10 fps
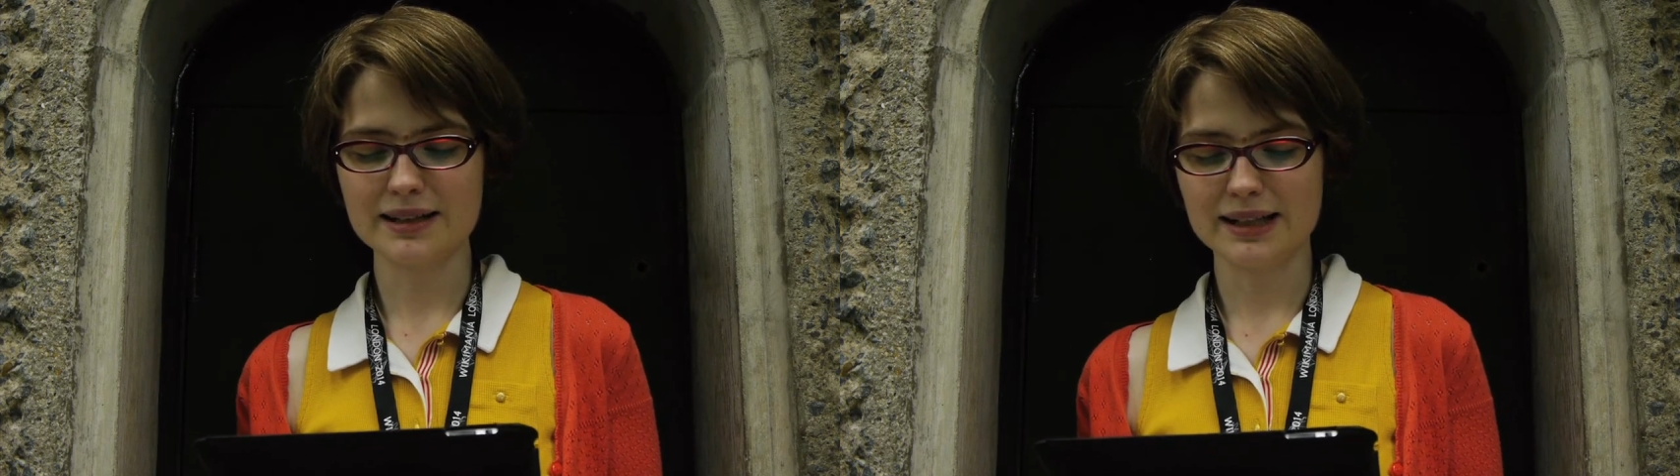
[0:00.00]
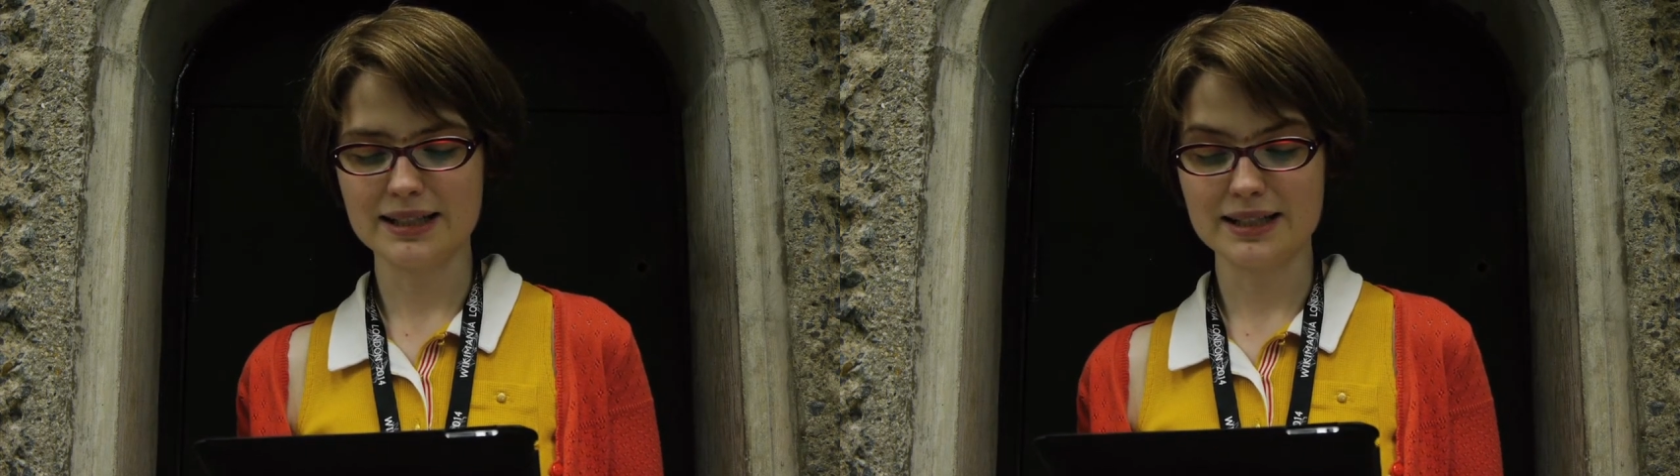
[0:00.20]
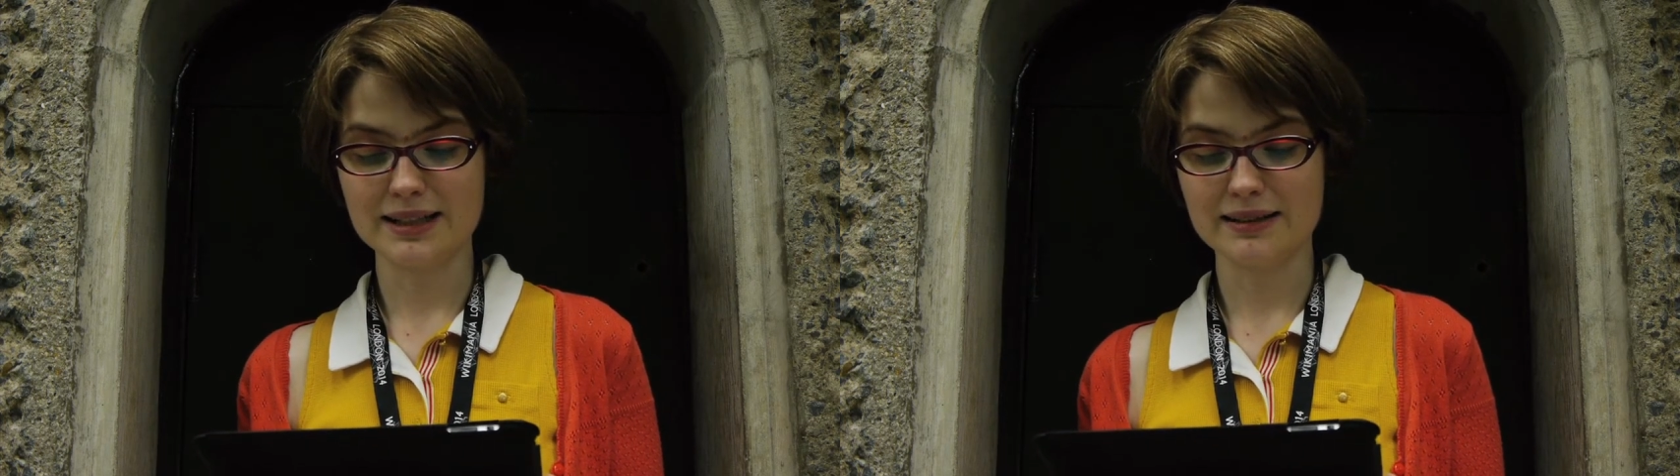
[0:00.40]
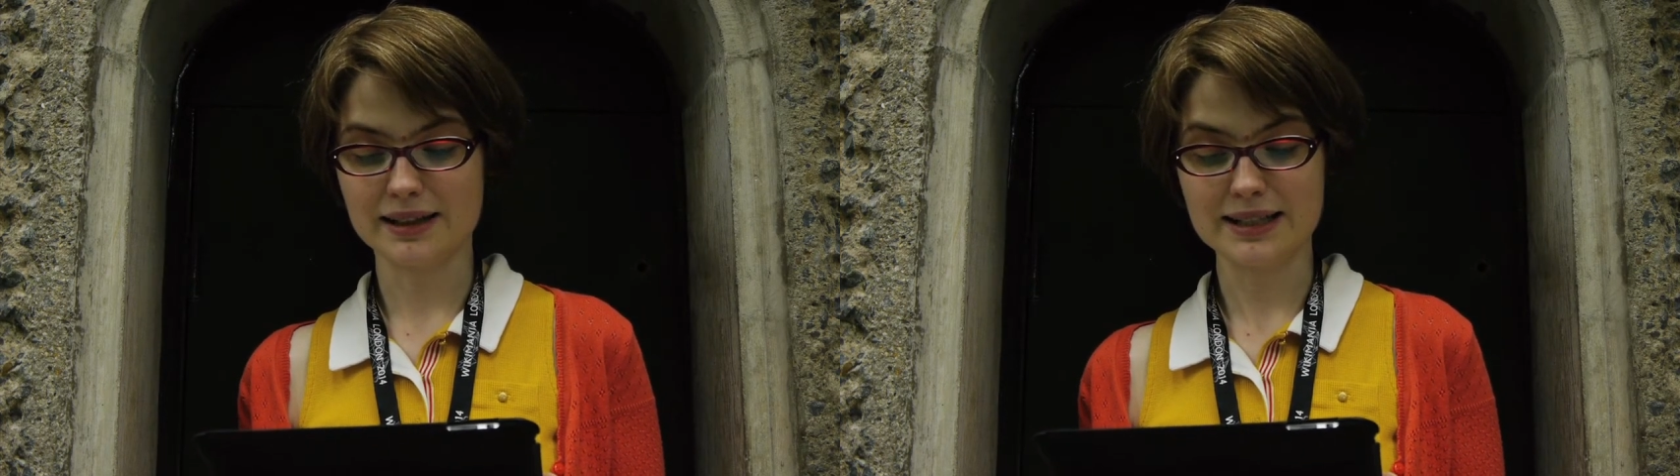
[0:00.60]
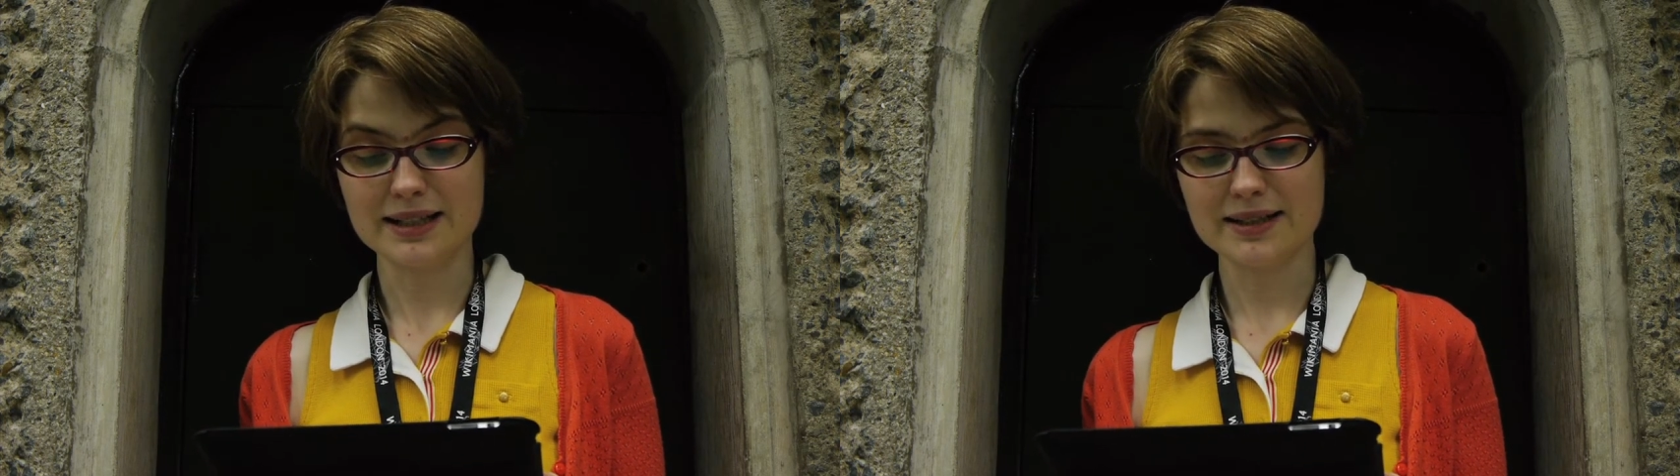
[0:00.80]

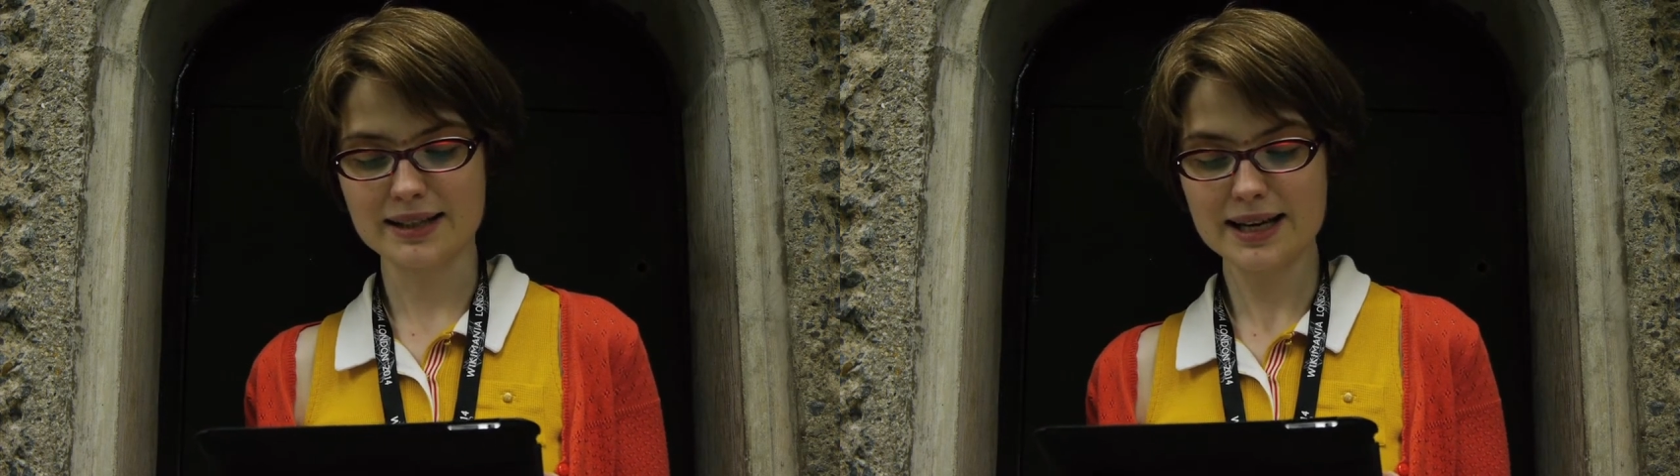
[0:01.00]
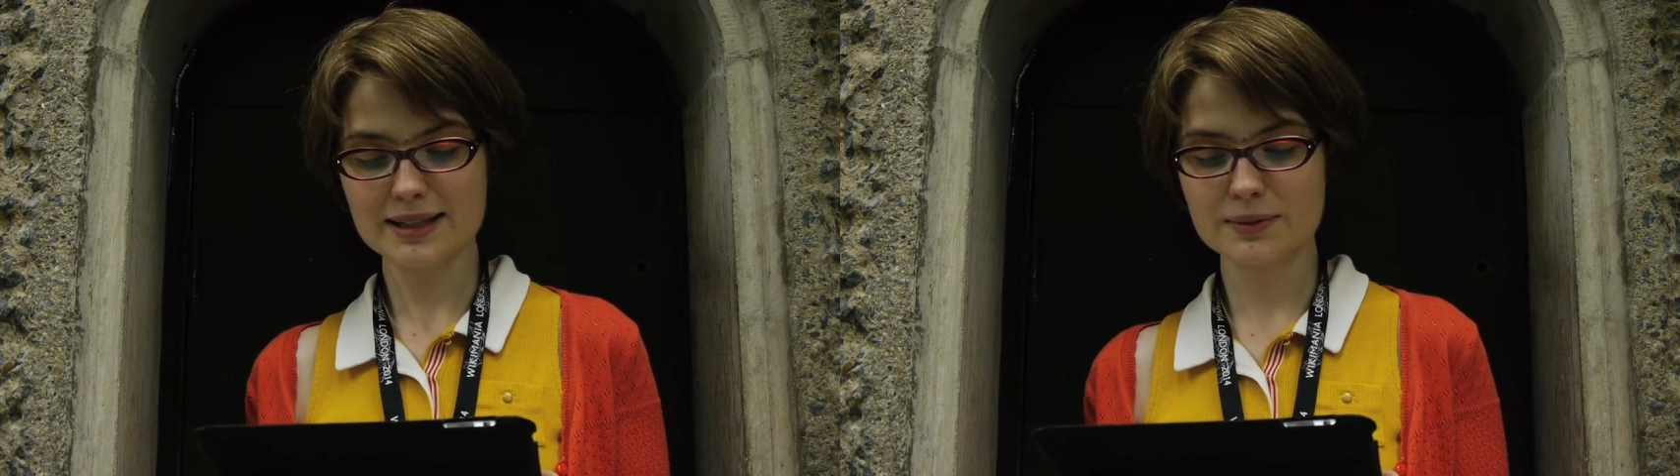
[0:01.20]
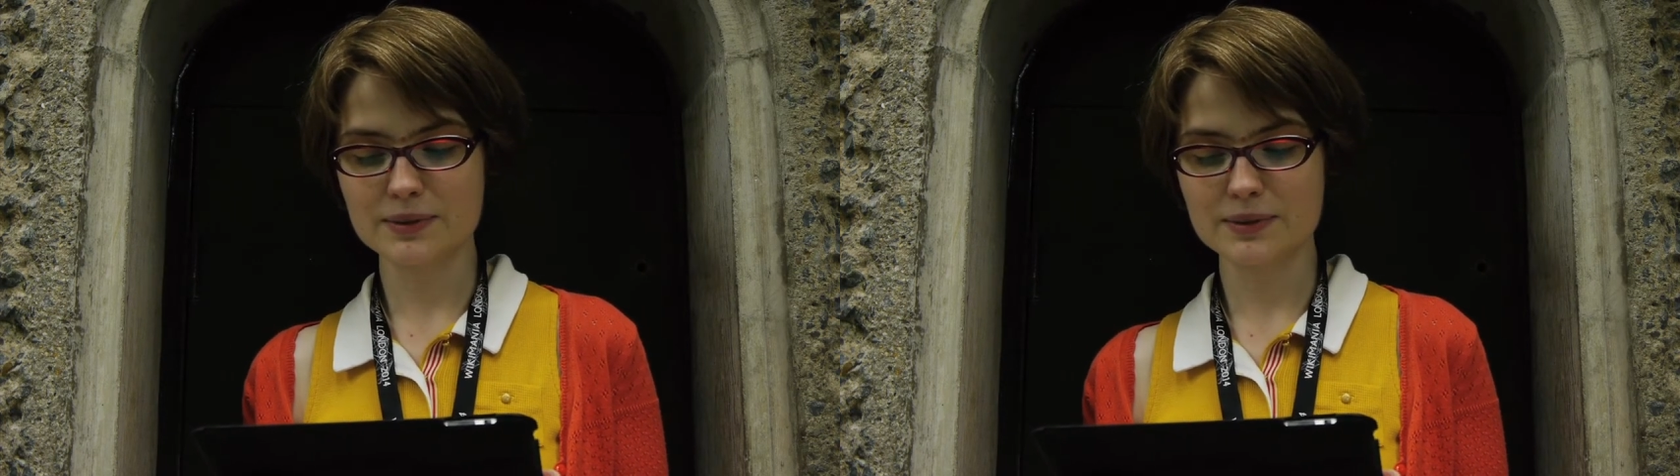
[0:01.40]
1996,